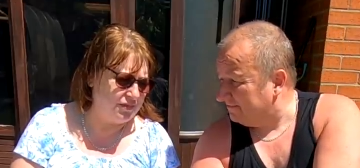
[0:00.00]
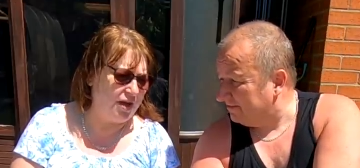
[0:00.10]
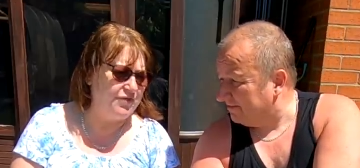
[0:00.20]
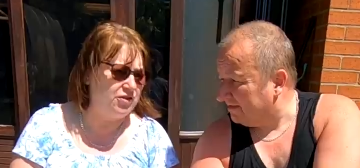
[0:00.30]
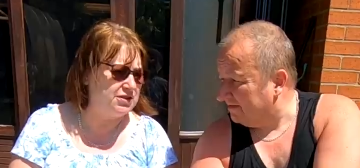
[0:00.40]

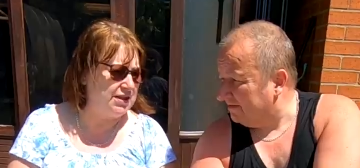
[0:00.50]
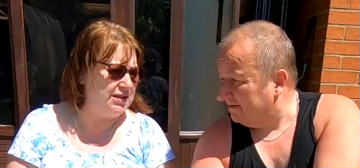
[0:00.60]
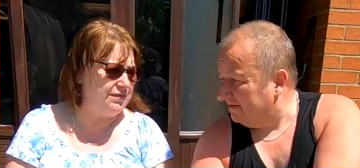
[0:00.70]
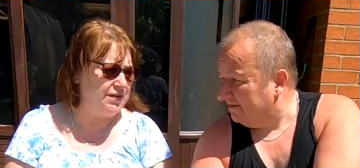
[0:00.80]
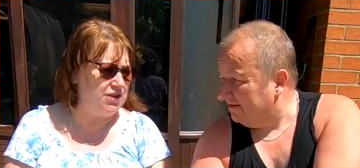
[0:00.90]
Speaker 1: I haven't
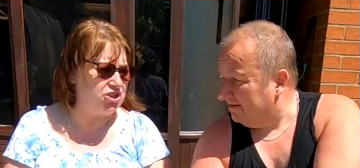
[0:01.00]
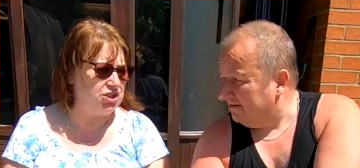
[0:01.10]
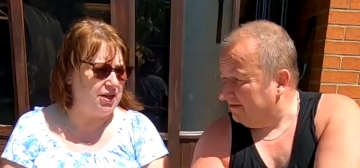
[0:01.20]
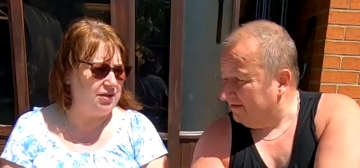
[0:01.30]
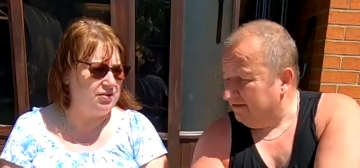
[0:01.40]
seen it
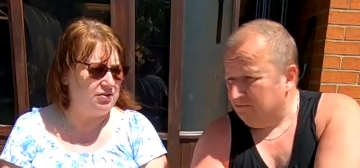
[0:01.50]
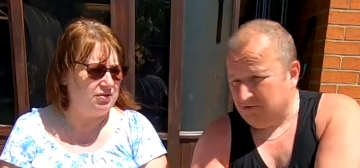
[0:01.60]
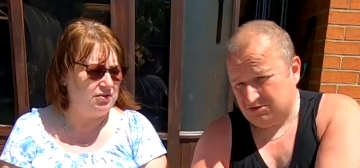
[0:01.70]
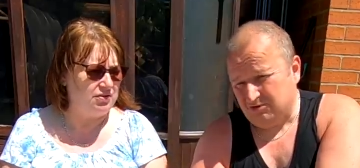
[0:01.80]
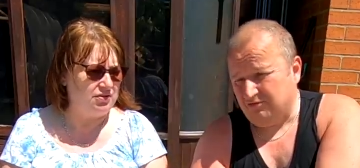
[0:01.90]
finished yet.
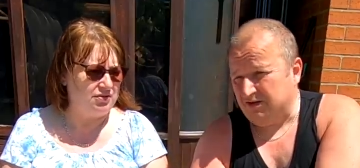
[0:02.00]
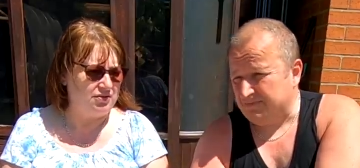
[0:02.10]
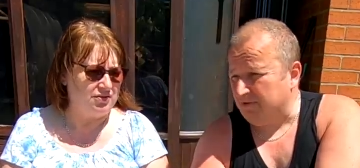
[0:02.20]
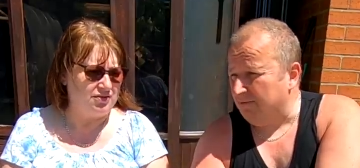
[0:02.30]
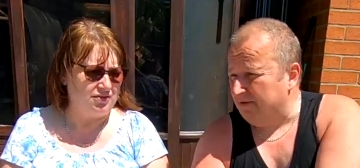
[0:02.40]
Speaker 2: Well, it's not
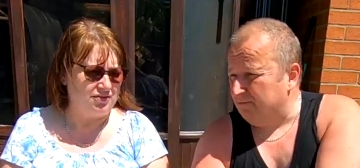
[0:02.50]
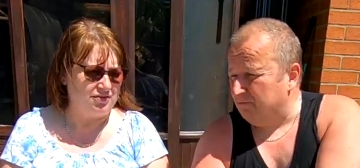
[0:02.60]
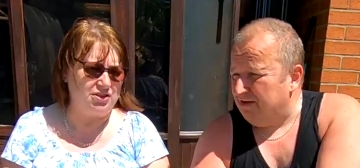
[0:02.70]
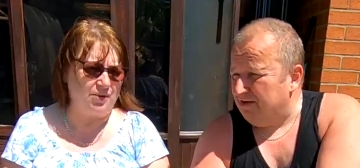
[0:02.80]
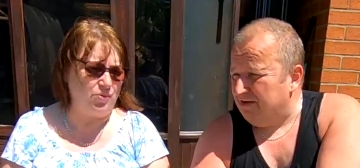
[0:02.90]
finished, but I mean.
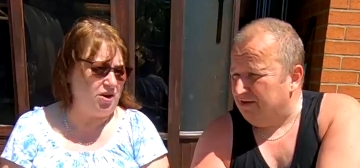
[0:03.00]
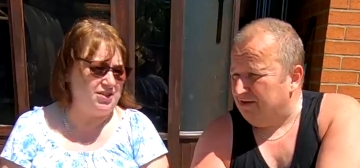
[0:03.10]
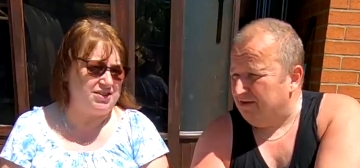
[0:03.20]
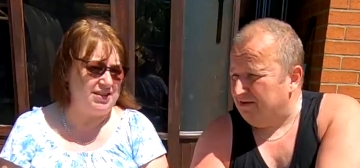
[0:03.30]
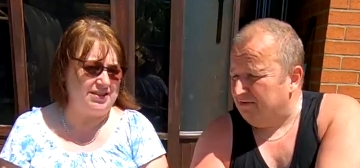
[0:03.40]
Speaker 1: You've done what
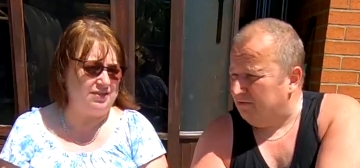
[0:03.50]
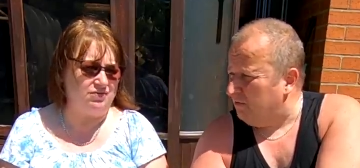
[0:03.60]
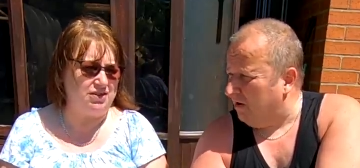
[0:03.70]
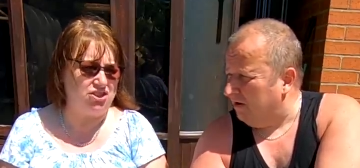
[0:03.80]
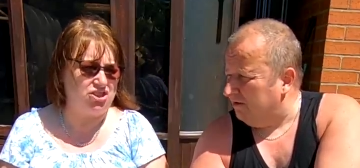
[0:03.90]
I said then.
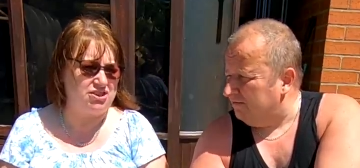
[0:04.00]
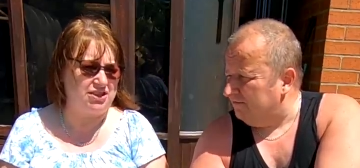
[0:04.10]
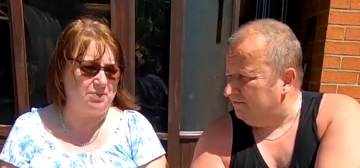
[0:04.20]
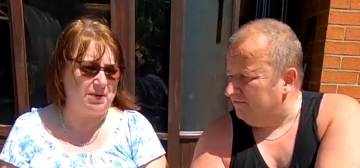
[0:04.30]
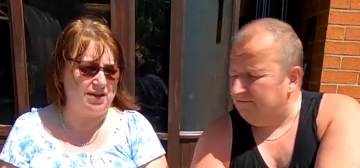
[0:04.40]
What? just
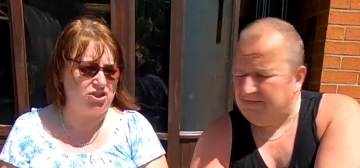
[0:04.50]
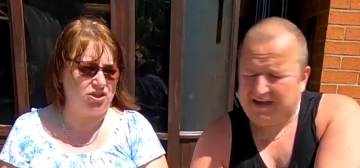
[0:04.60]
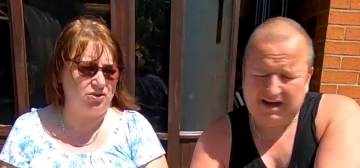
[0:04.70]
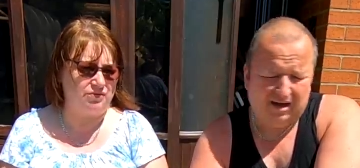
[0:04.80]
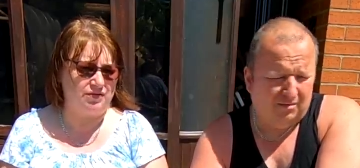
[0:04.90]
stick a patch. No,
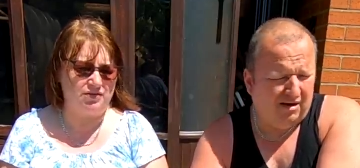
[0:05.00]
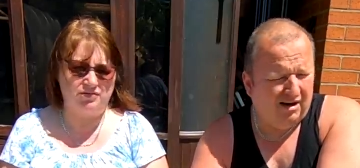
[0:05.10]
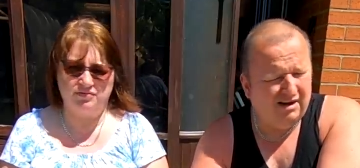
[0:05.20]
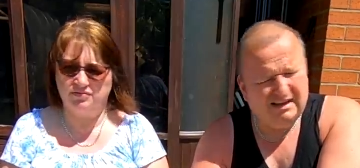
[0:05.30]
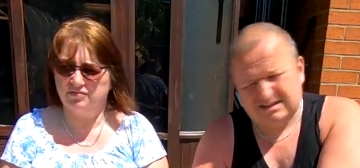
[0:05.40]
Speaker 2: on.
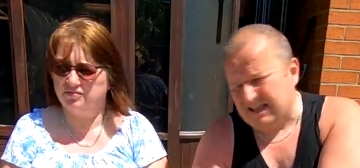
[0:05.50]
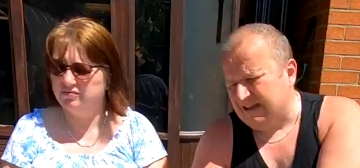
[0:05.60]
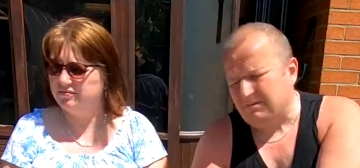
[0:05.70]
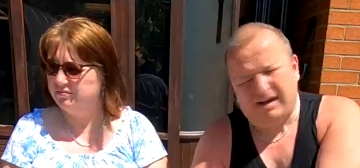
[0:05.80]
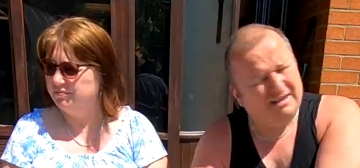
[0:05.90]
well, it's
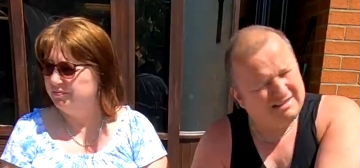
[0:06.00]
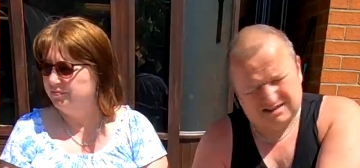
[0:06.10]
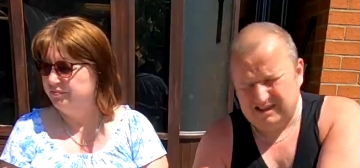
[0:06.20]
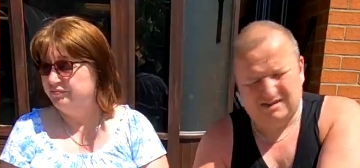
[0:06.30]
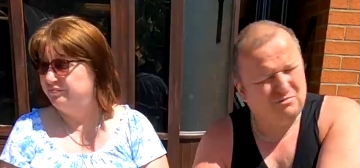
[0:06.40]
anyway.
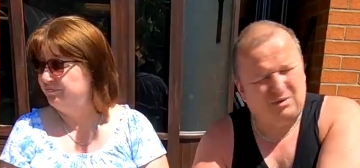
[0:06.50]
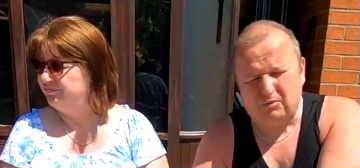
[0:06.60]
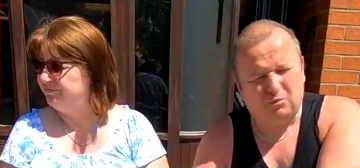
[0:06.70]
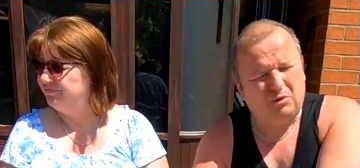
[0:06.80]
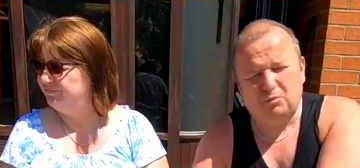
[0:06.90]
It's
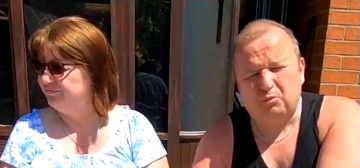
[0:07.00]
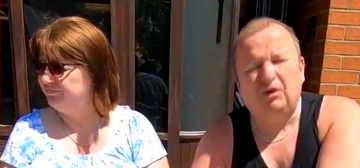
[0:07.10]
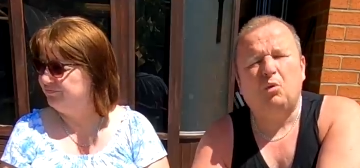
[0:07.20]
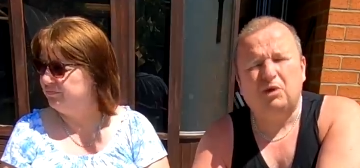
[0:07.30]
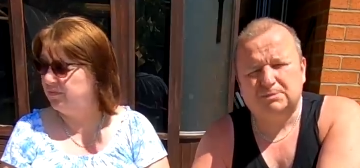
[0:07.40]
we'll we'll
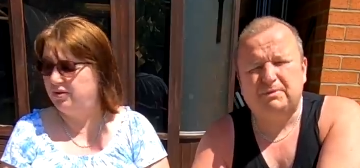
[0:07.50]
we'll always